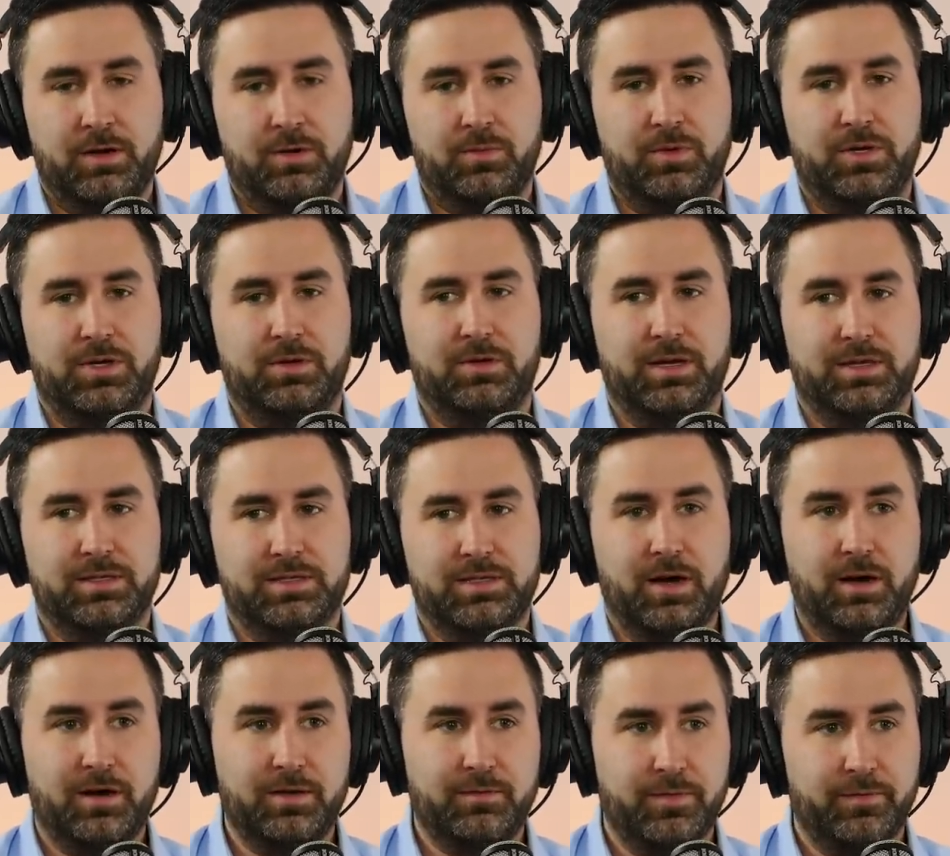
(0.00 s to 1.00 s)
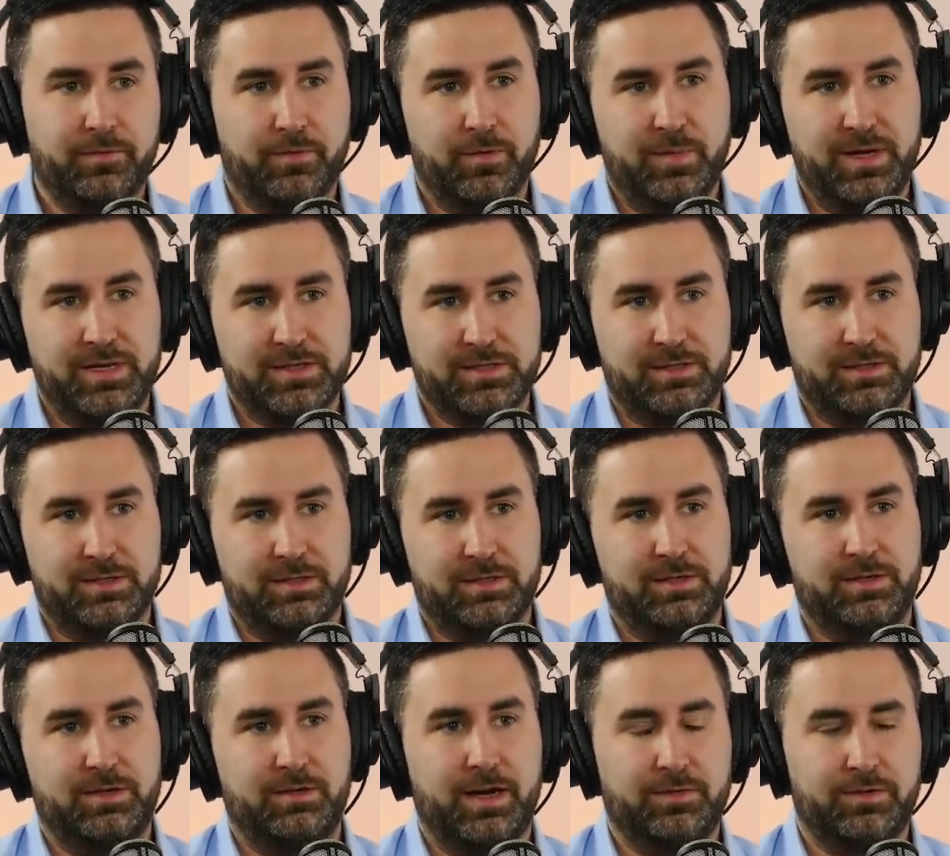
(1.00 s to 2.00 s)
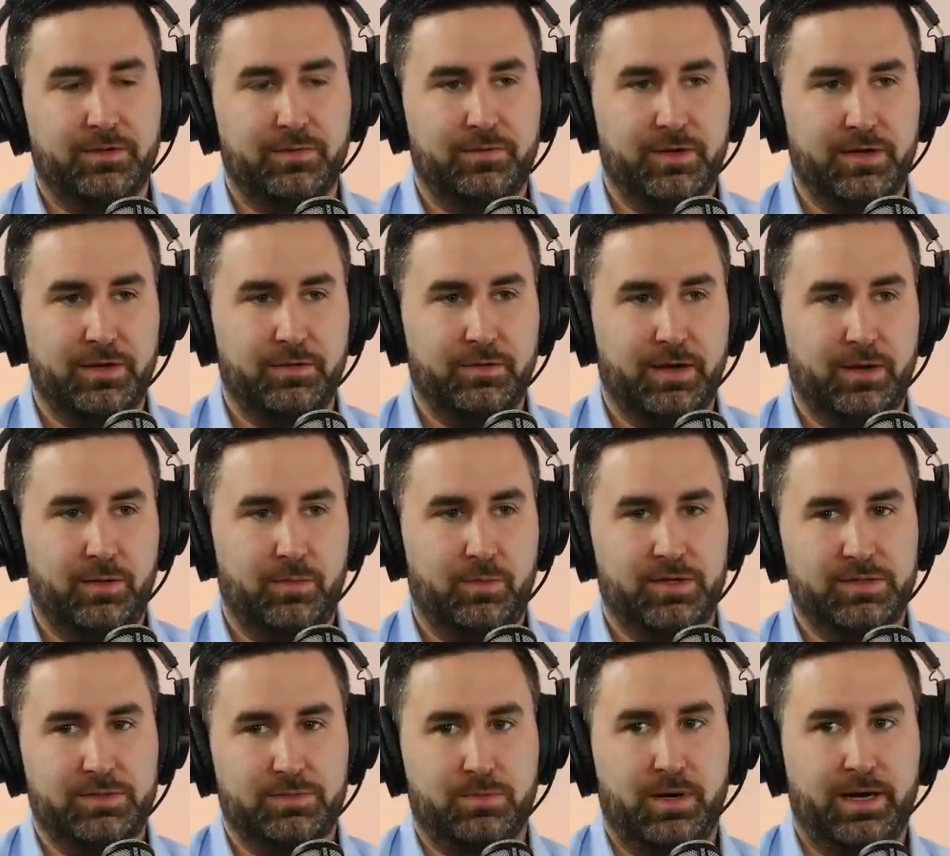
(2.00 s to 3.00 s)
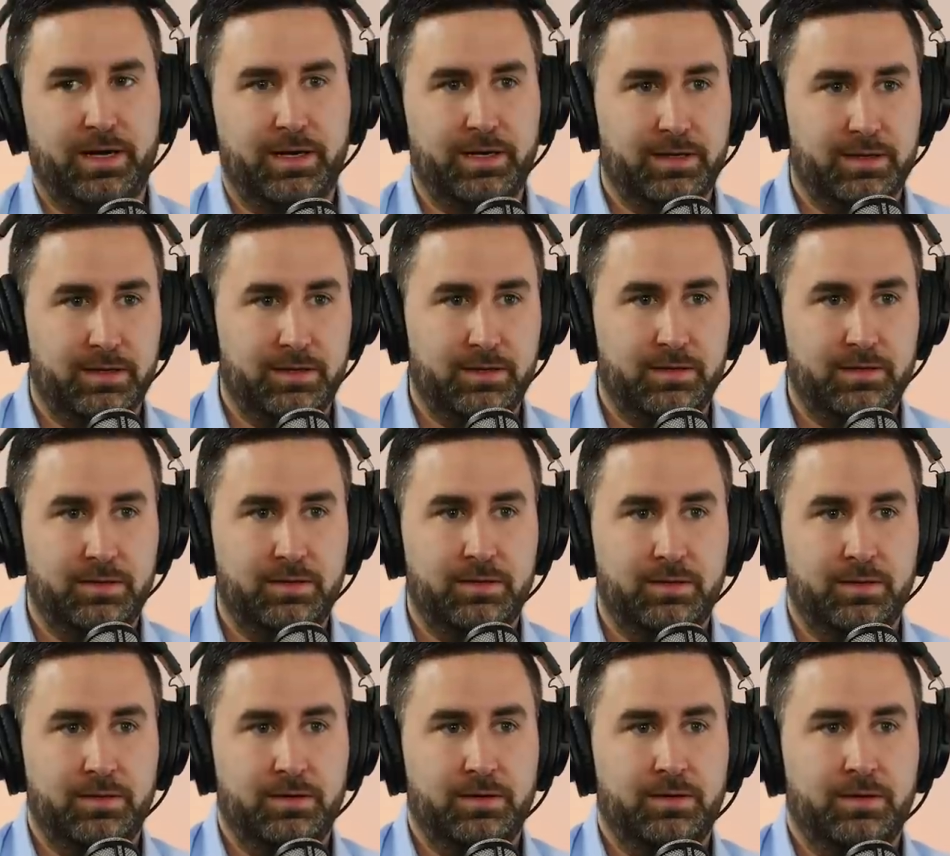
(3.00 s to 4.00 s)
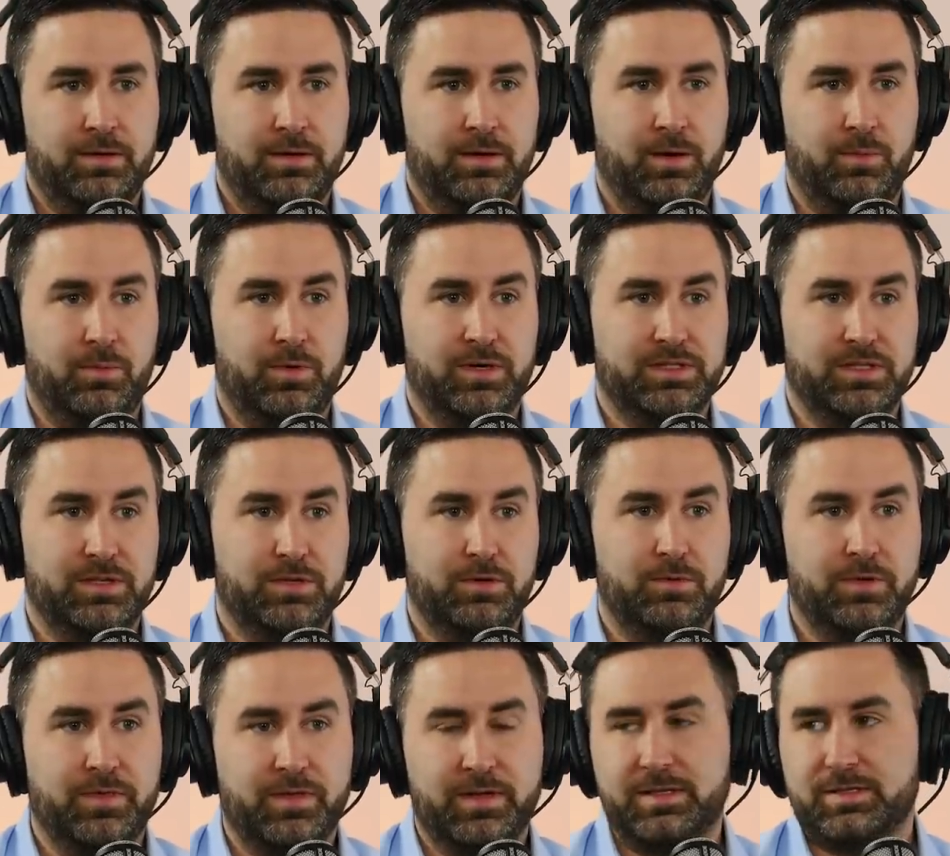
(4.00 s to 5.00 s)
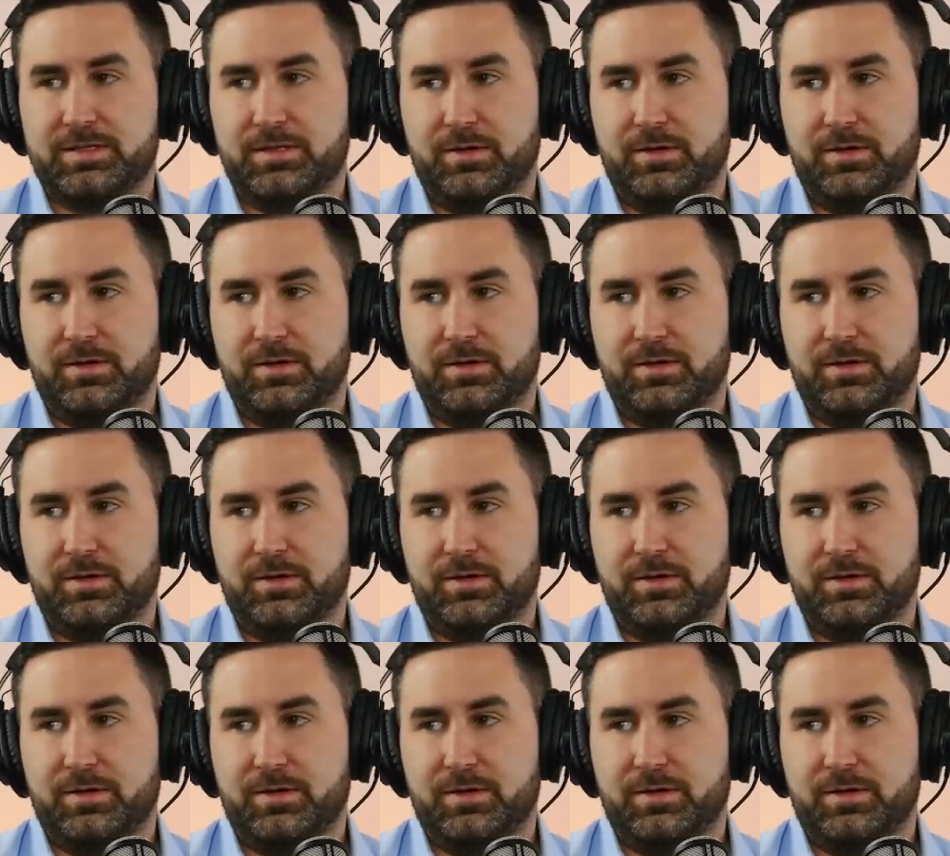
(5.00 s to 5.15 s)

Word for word: when you get a ton of information, you have to figure out what's right and what mm -hmm. to do mm-hmm. with it.